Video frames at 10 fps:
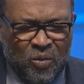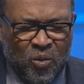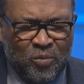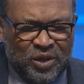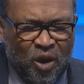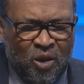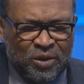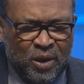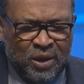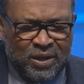when we
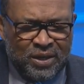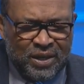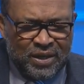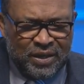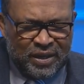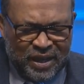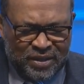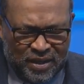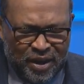all get to